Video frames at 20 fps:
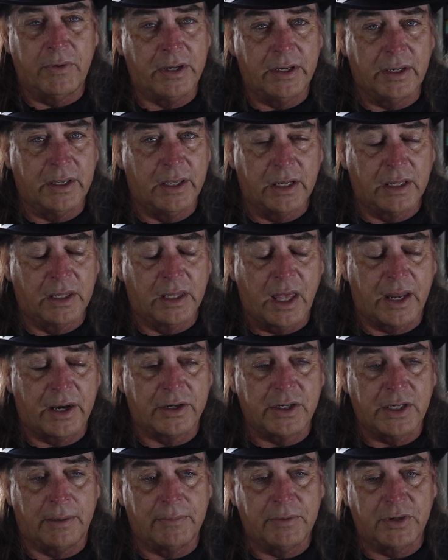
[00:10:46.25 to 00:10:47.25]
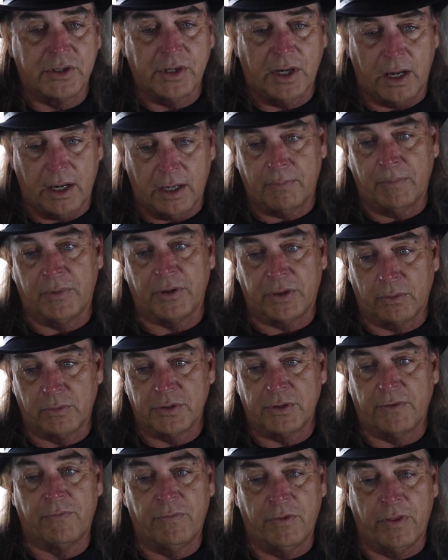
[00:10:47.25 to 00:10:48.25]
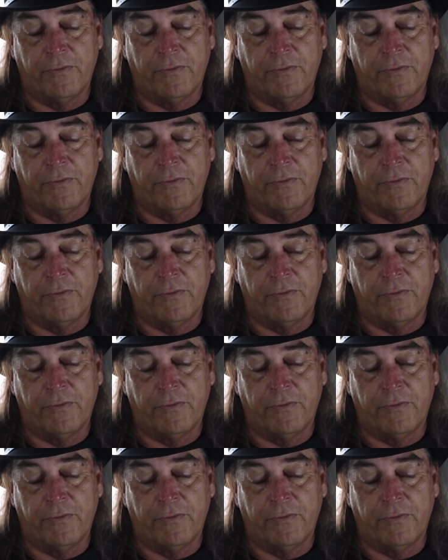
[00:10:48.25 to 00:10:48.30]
We didn't get a lot of time to talk, but there was a,